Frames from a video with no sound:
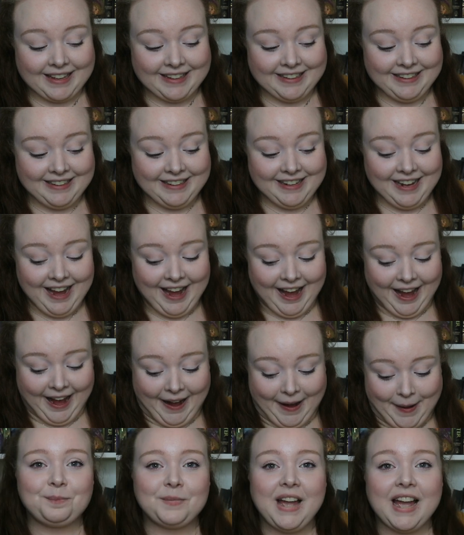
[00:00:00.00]

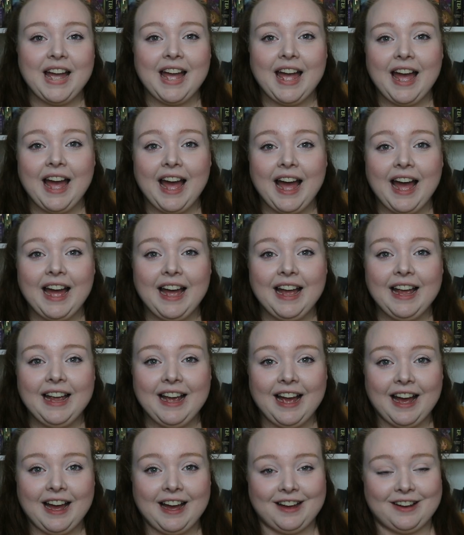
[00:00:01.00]
yeah, I
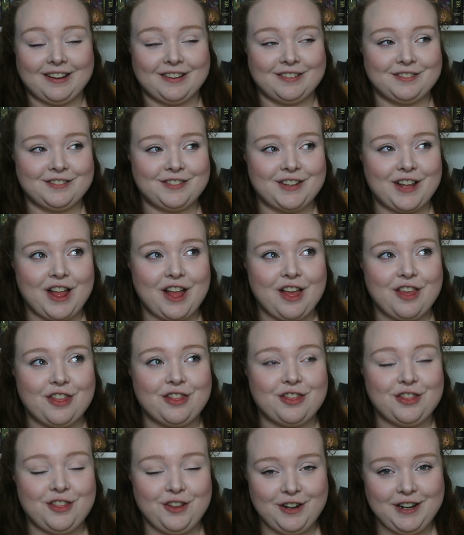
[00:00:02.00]
have
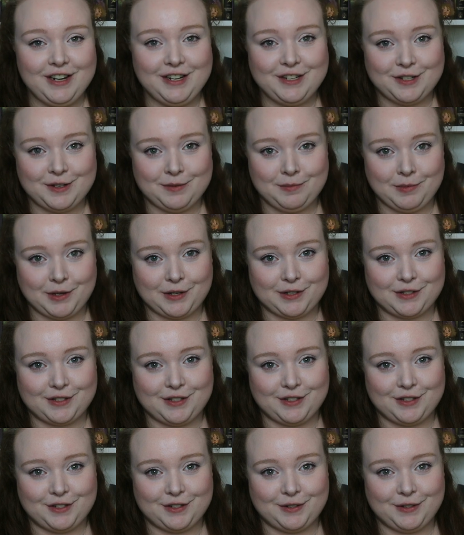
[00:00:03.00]
32 books
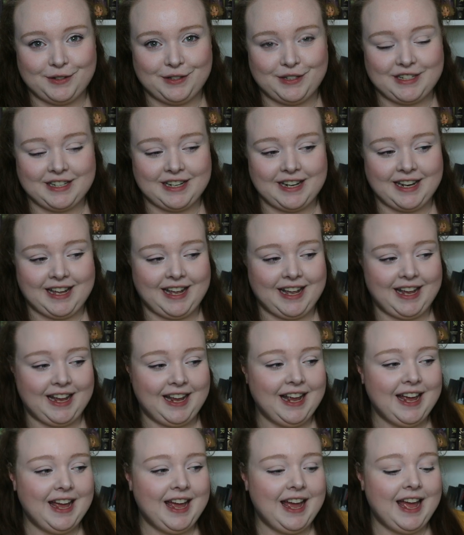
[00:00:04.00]
to show you
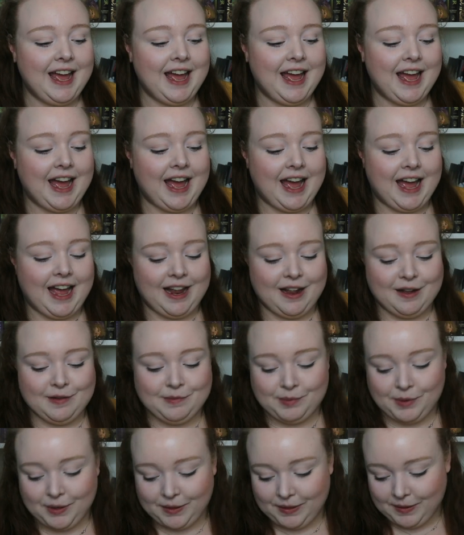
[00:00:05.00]
today. I
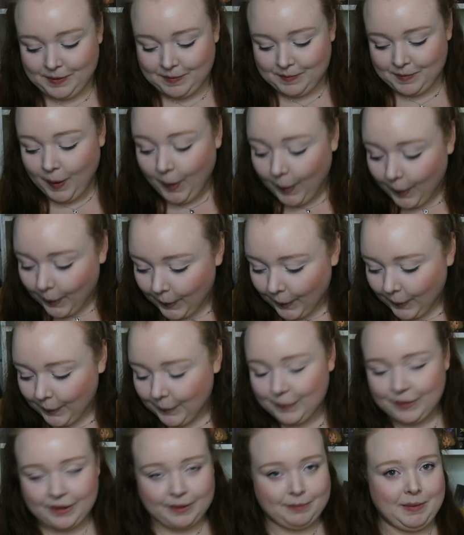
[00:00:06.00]
have bought them
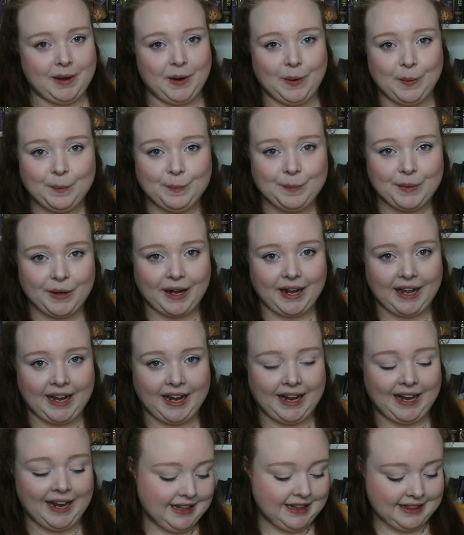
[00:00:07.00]
all with my own
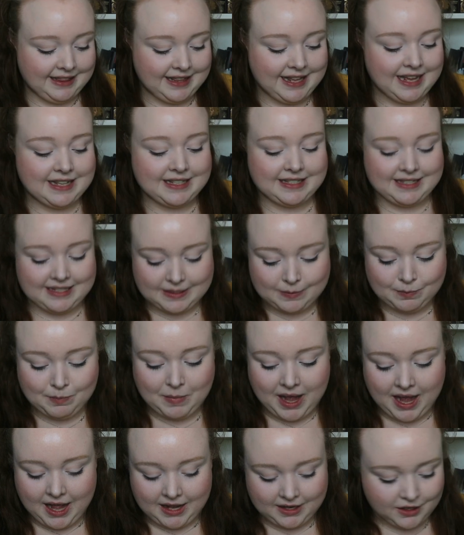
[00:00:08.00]
money. This is
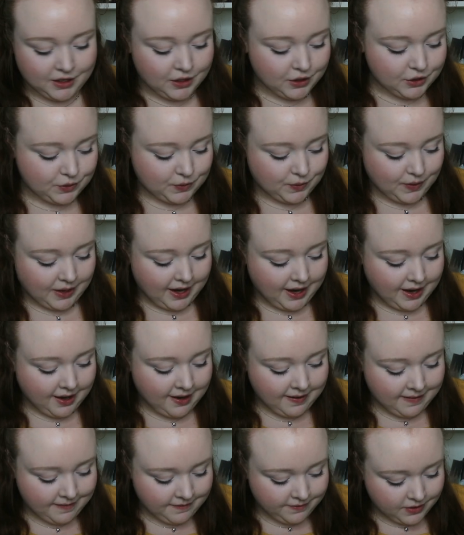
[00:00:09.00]
mad. So I
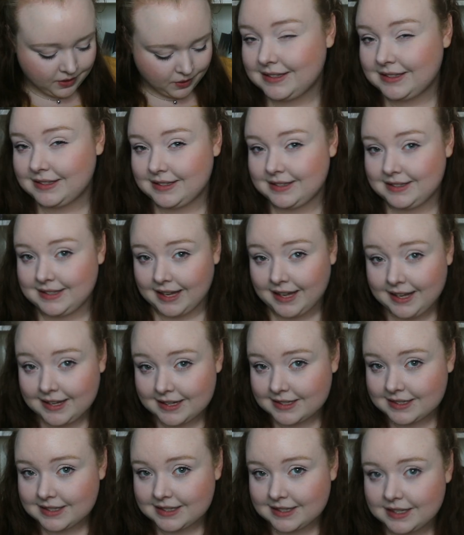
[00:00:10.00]
have
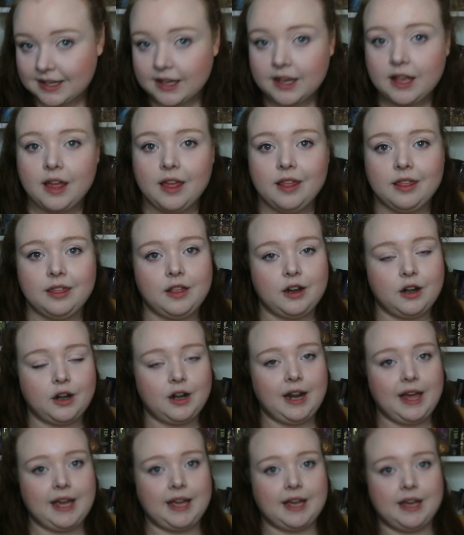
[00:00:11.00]
6 that
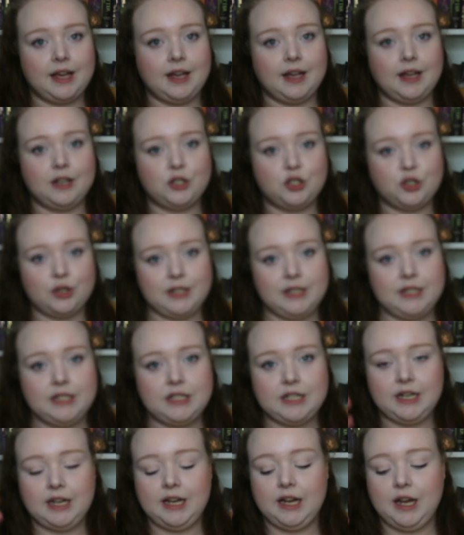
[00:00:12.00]
are like a
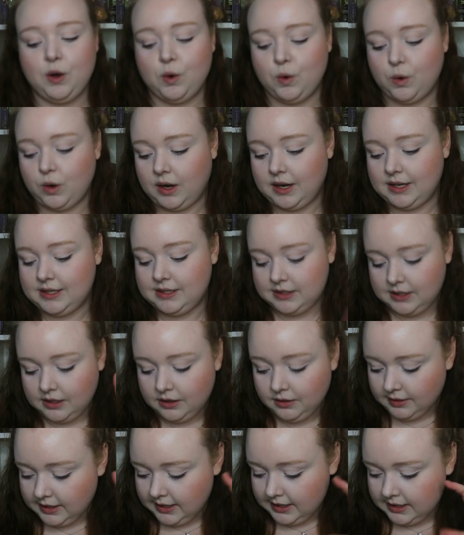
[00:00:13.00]
trilogy or a
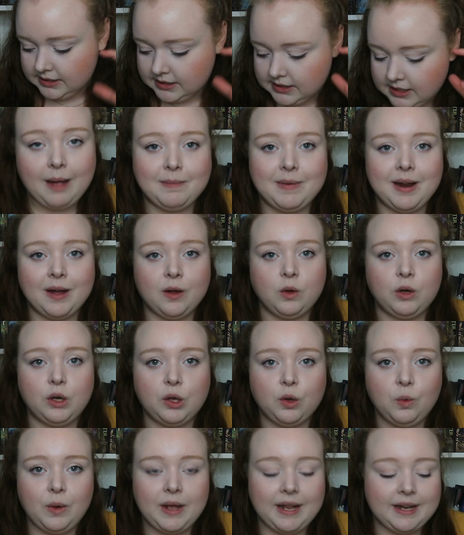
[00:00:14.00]
series. I'm not going
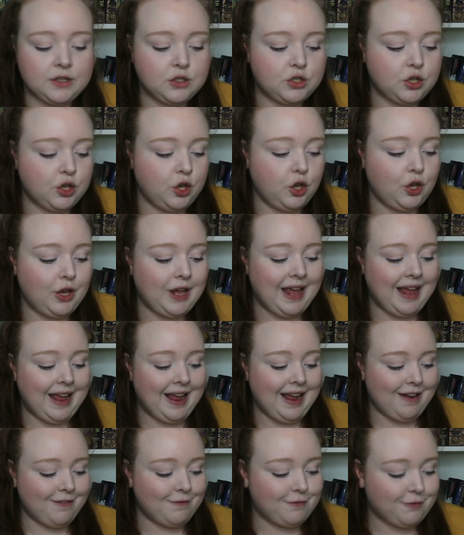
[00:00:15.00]
to go into
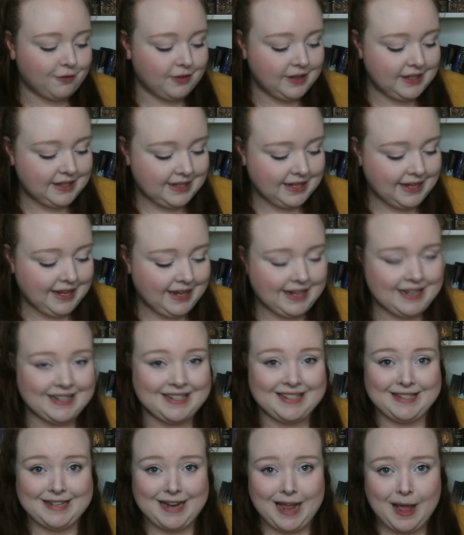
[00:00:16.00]
everything
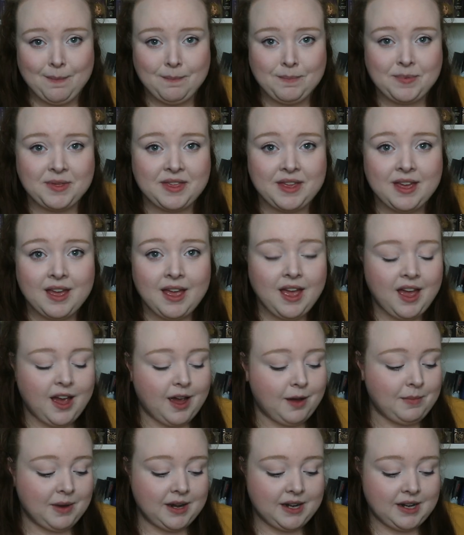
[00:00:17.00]
in depth.
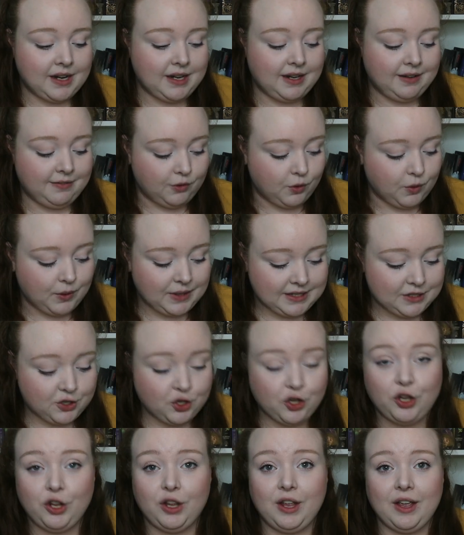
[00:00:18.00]
I might not even go
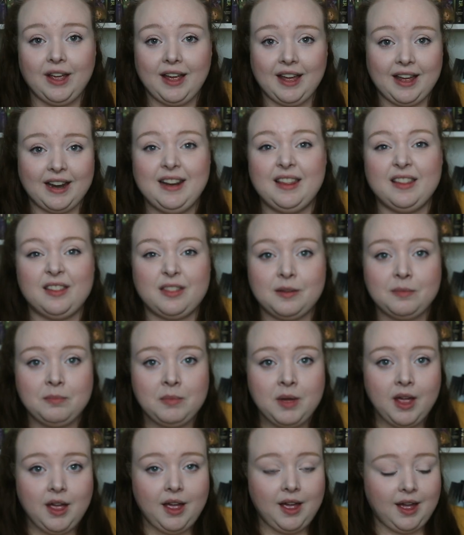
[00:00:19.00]
into any of them.
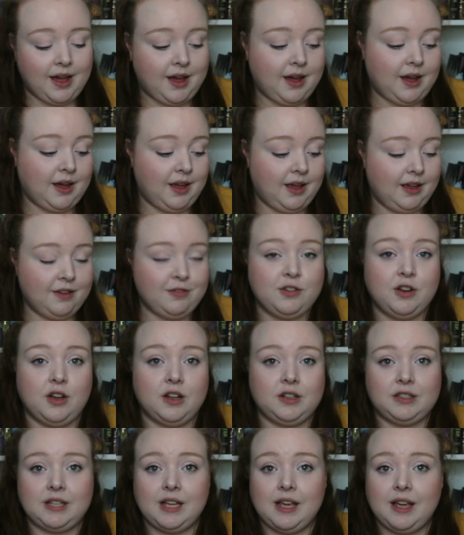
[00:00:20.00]
If
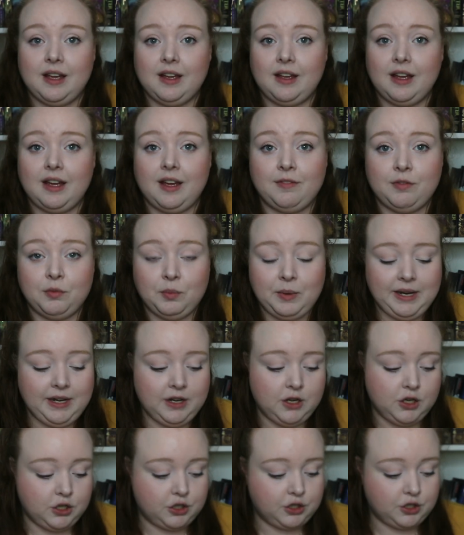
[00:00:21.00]
not, have a wee
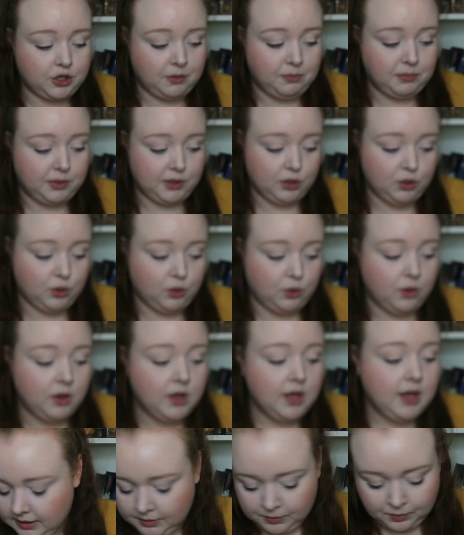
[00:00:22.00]
look down below.
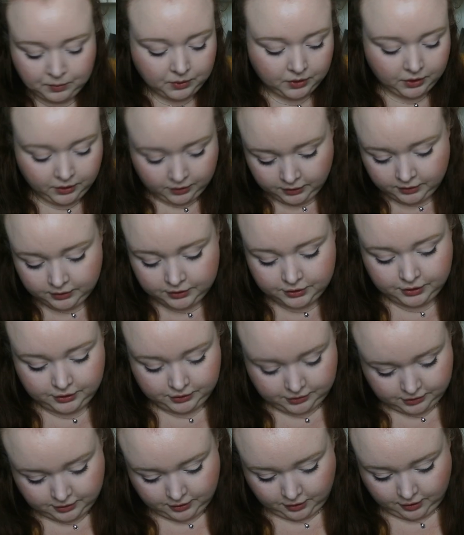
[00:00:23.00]
Where to
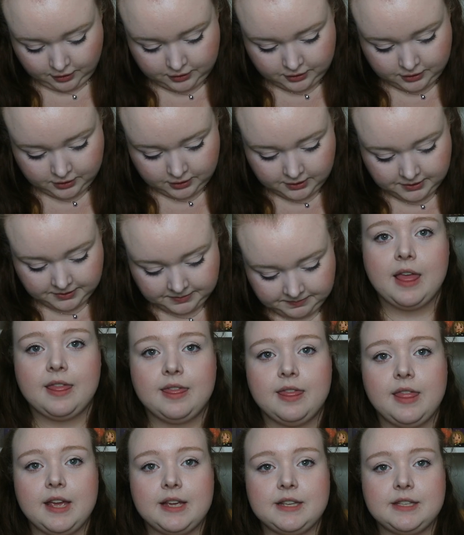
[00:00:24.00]
start?
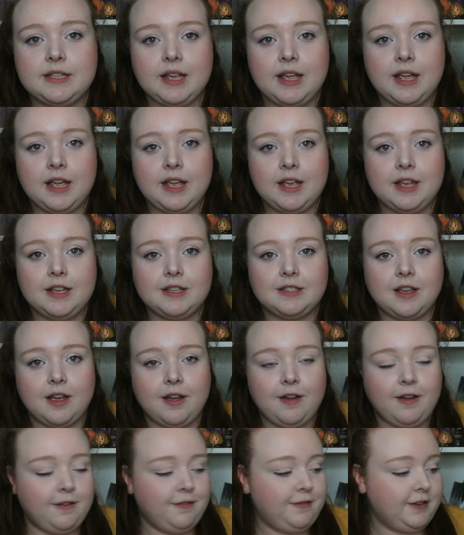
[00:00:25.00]
This is
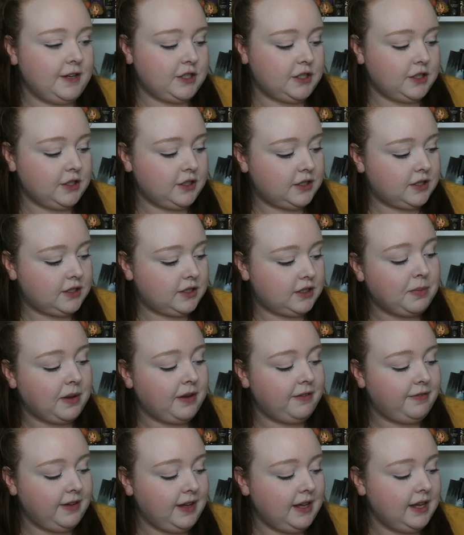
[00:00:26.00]
Vicious
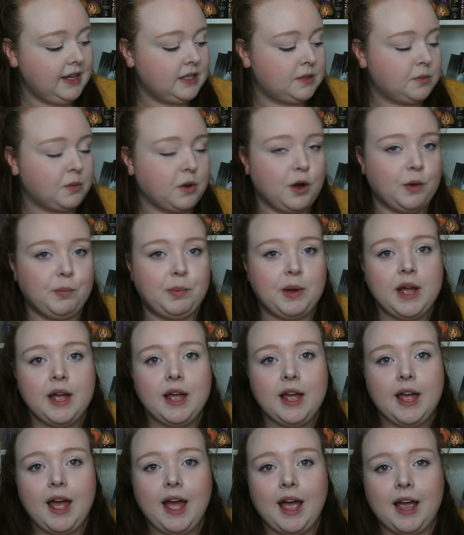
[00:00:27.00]
by V.E. Schwab.
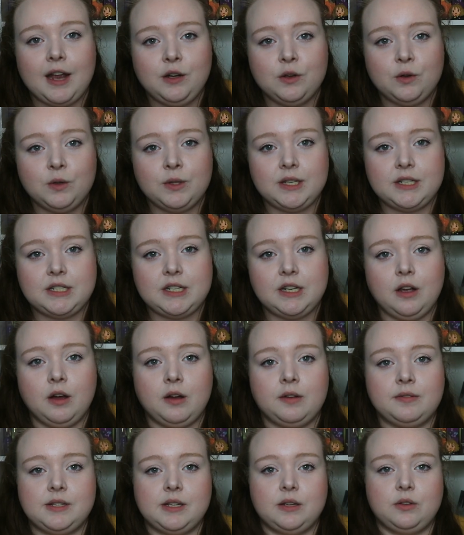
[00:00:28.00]
I know that she
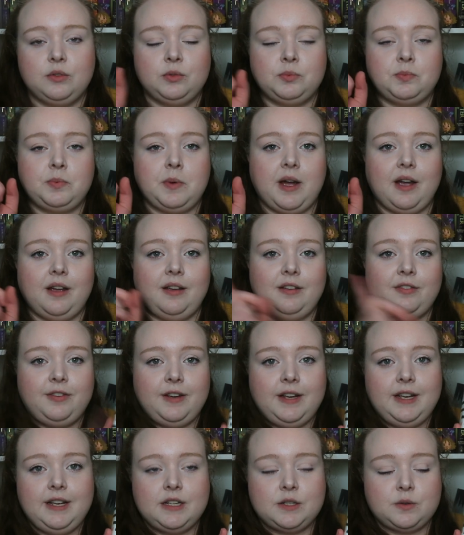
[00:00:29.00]
obviously goes by
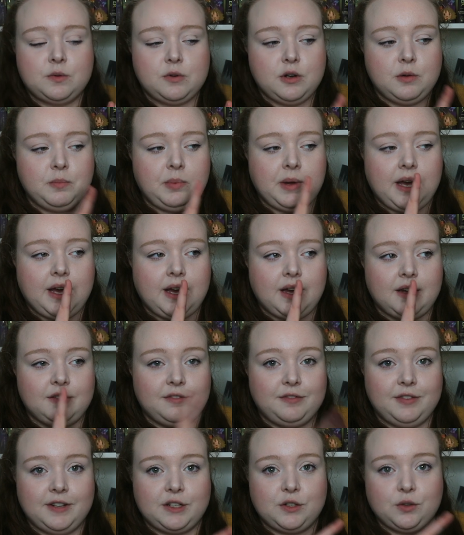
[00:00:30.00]
V.E. Schwab
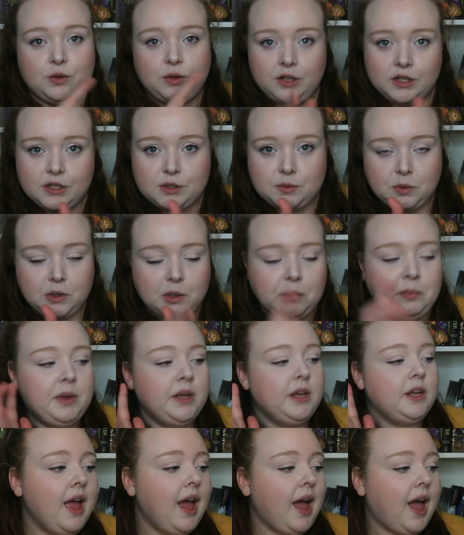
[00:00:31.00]
and Victoria Schwab.
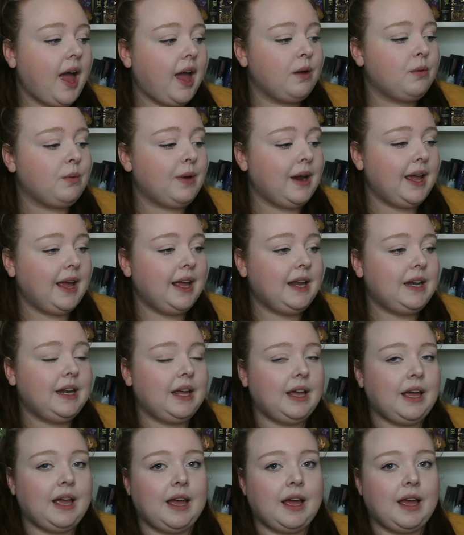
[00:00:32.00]
I read